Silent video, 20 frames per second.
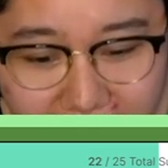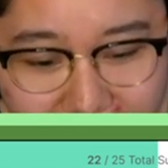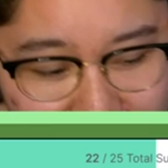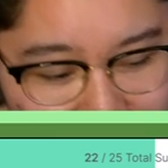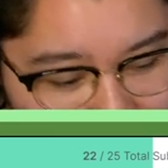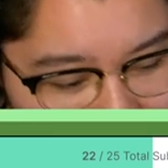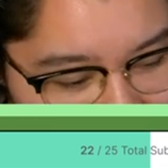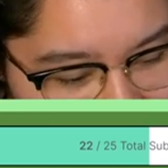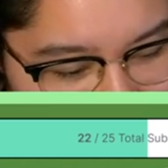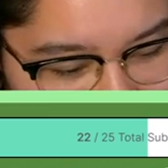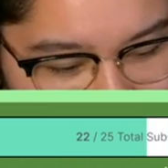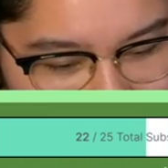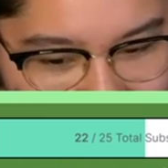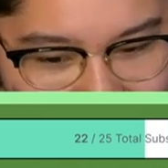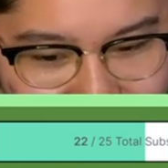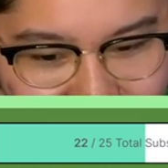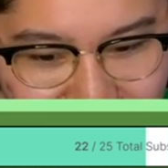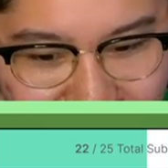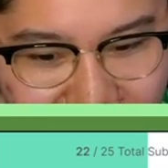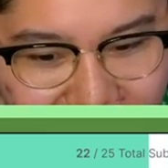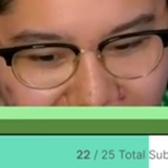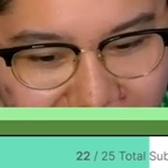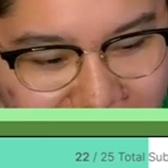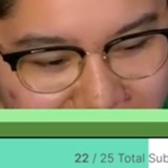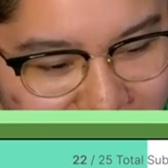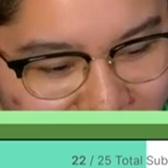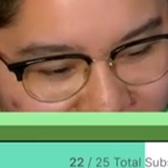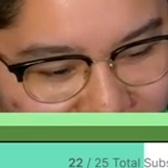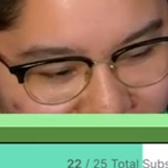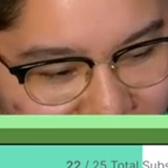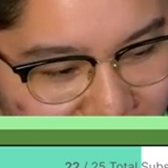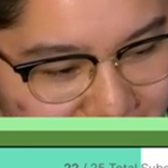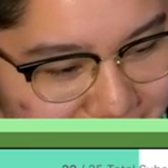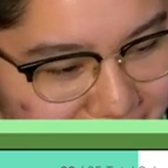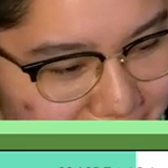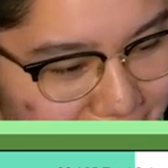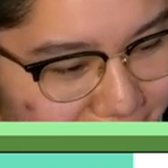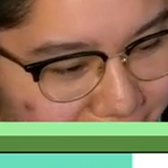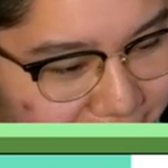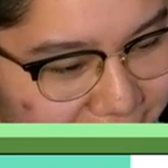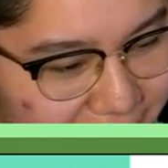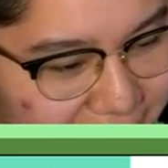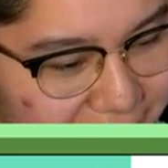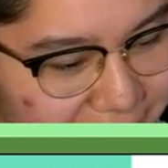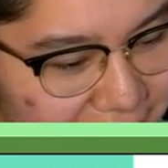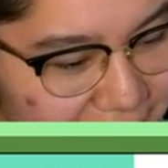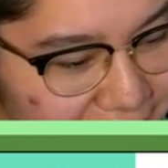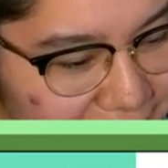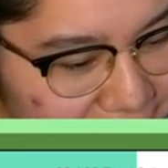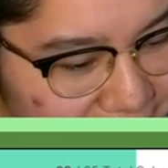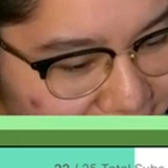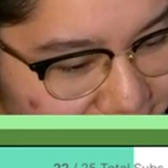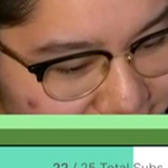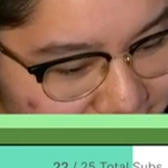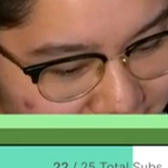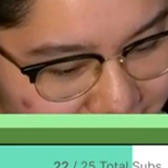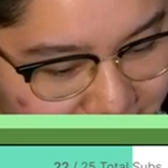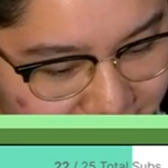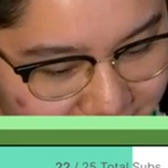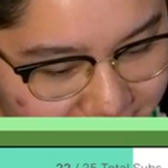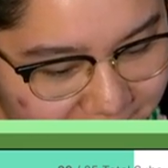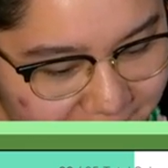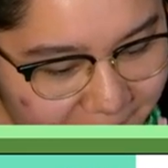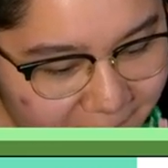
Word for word: Dude, I gave Mint a 4 and they just had lights.